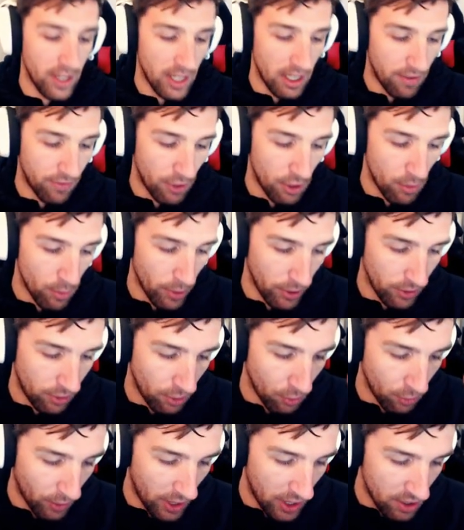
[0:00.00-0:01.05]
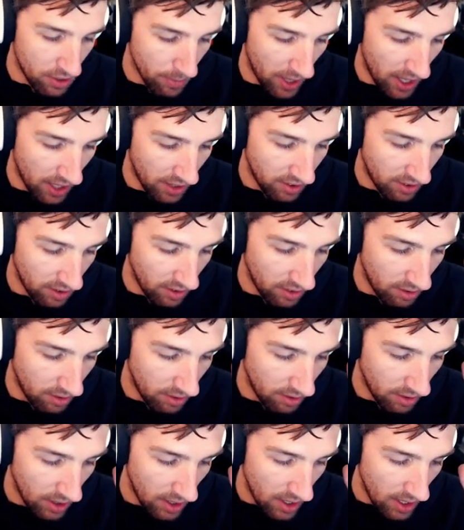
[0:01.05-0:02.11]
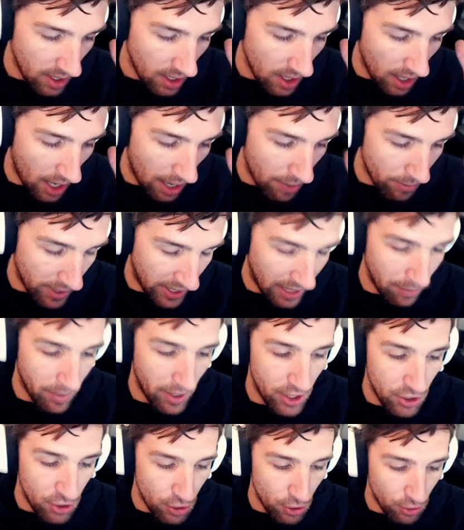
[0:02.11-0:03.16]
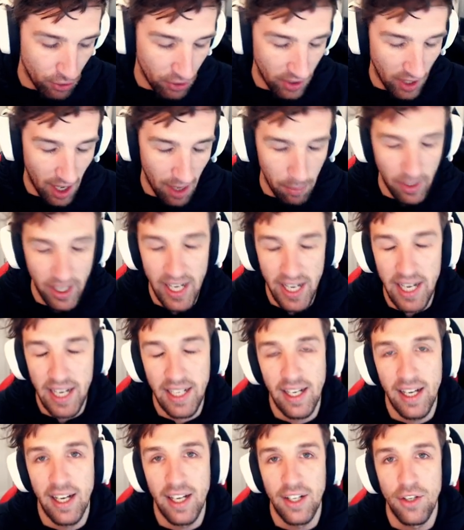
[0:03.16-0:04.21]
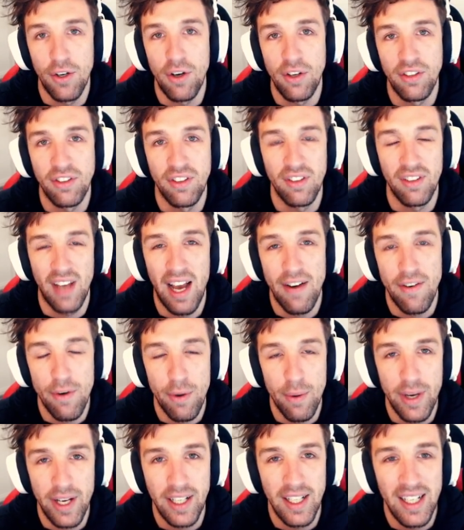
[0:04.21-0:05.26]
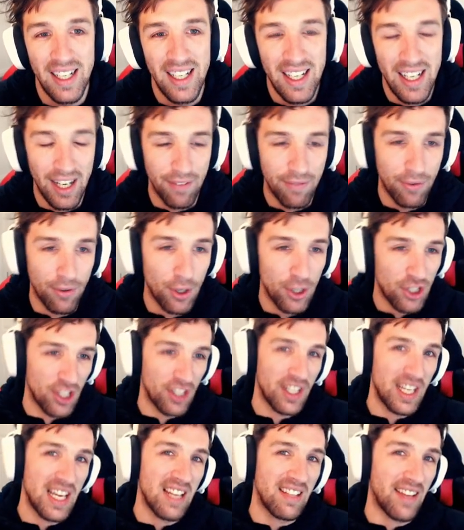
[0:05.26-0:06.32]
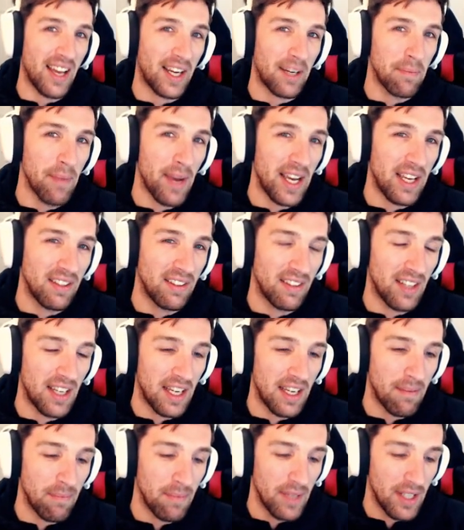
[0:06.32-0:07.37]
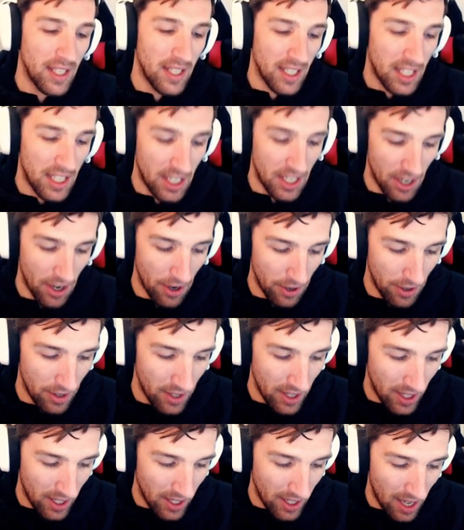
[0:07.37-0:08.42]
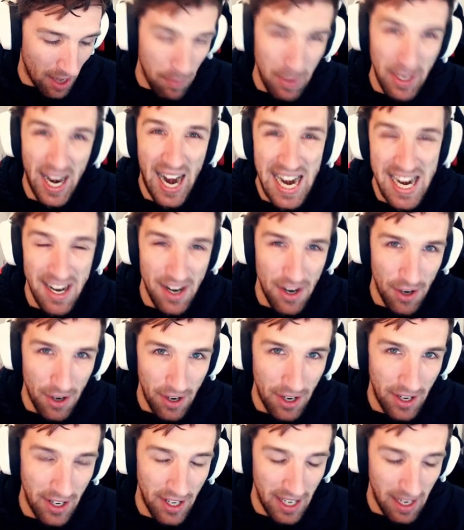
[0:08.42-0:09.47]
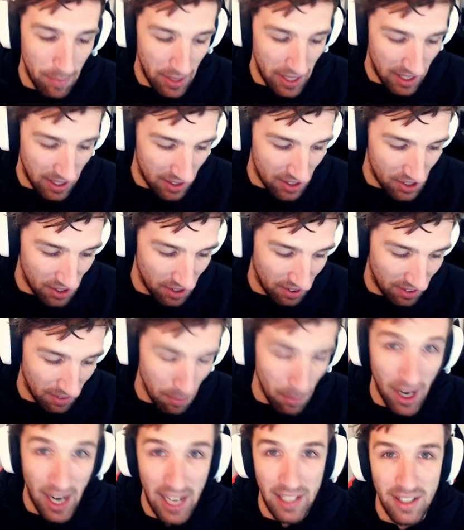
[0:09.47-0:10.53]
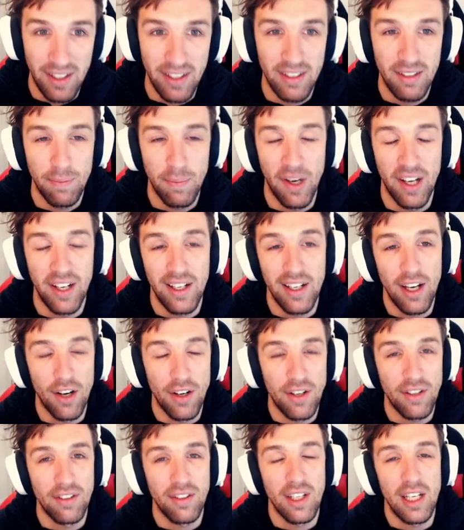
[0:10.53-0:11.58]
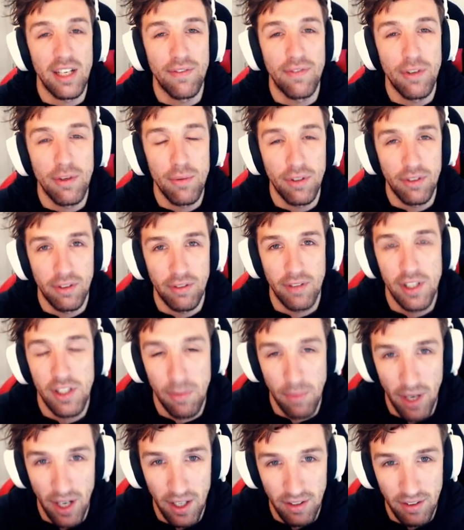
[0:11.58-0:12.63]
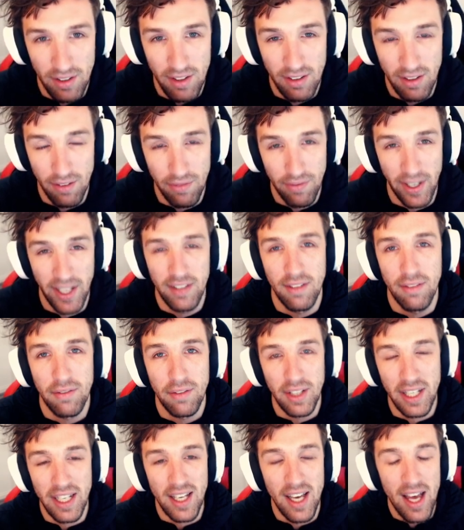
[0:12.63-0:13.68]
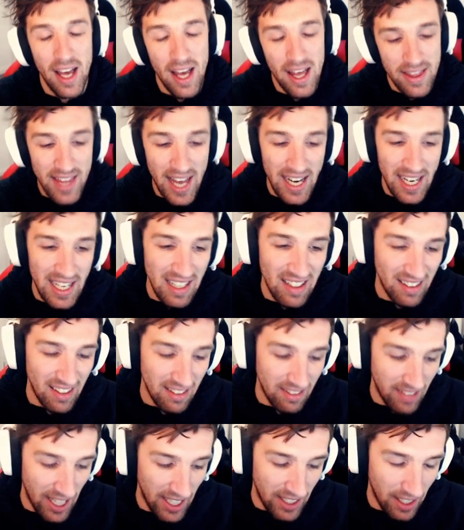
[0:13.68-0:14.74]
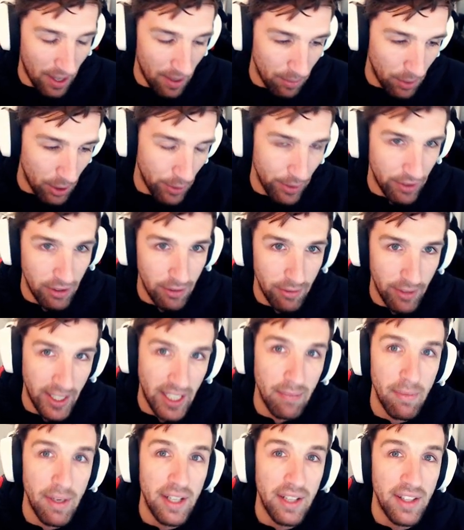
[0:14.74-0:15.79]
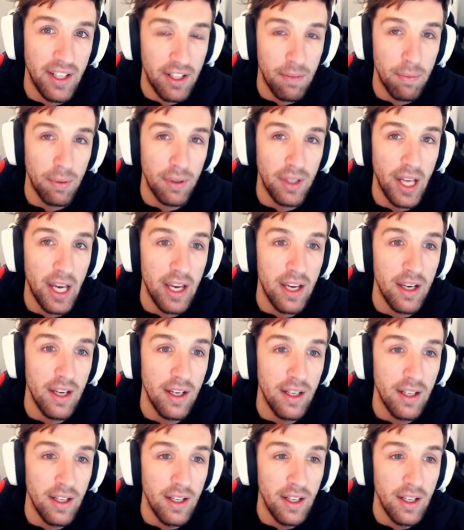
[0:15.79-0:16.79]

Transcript: If you want to reach Masters, I recommend you start playing uh, Noxus Harrowing. Unfortunately, the deck may seem, you know, a bit hated on and a bit just mindless, but honestly, if you want to reach Masters effectively, that is the deck I'm going to recommend that you play.